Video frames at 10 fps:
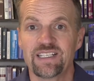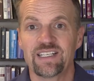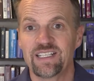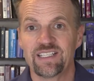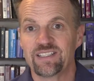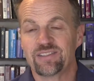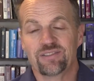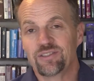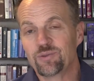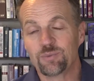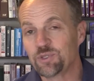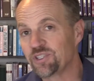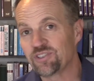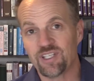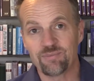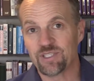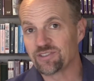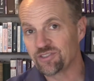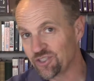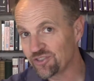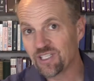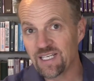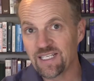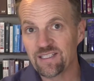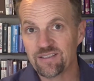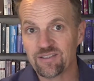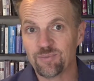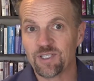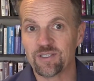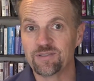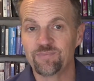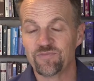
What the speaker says: And you don't want to put this off because it's just today and tomorrow.